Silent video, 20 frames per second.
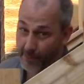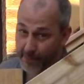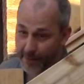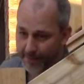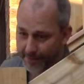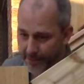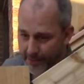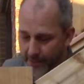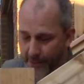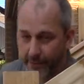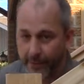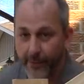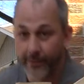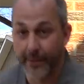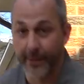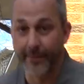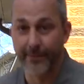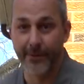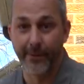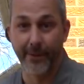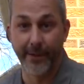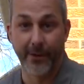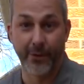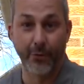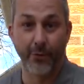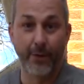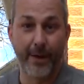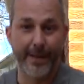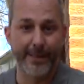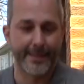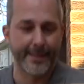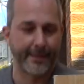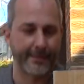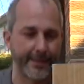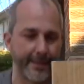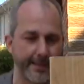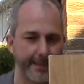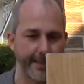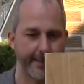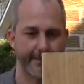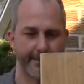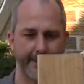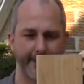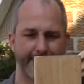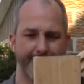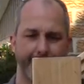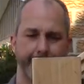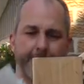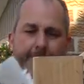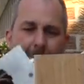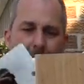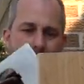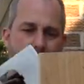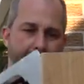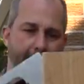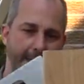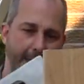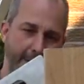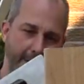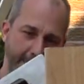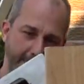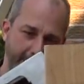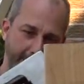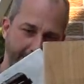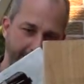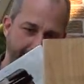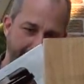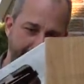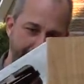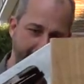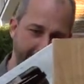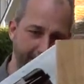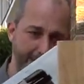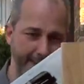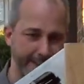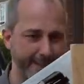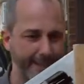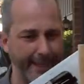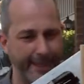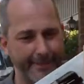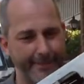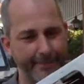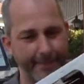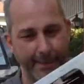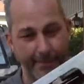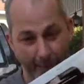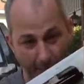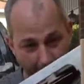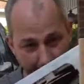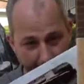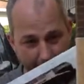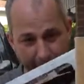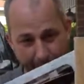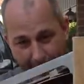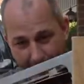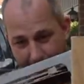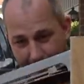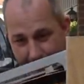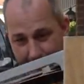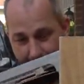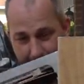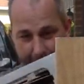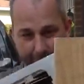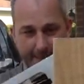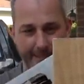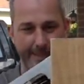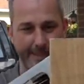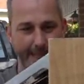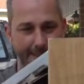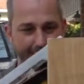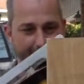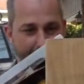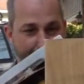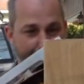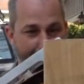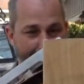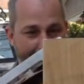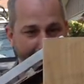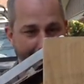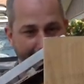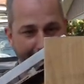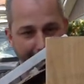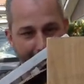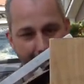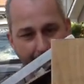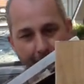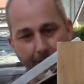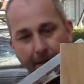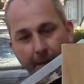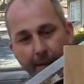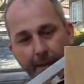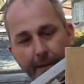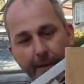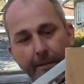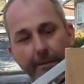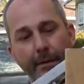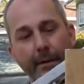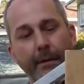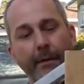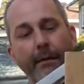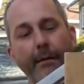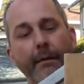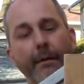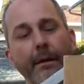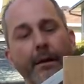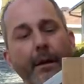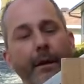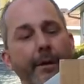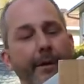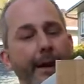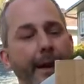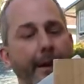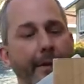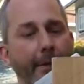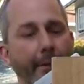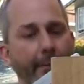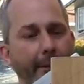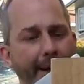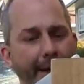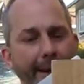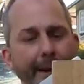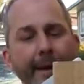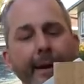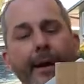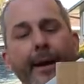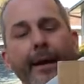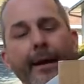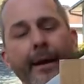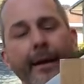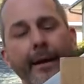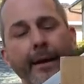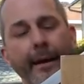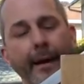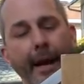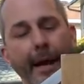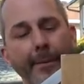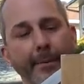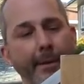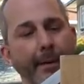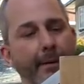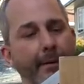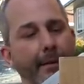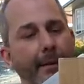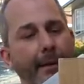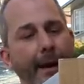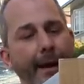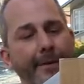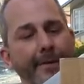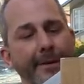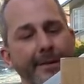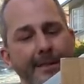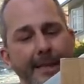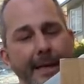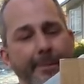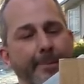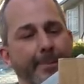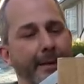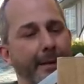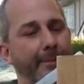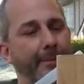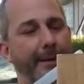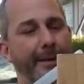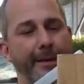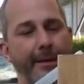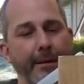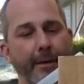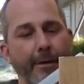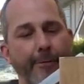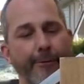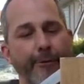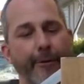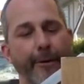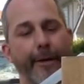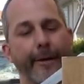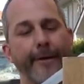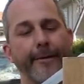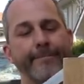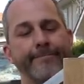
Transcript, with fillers: what I'm doing when I'm doing crazy things like this. Now I'm gonna line up my cut. I'm holding my, my safety blade, my uh, guard out of the way. I'm gonna line this up and I'm gonna go for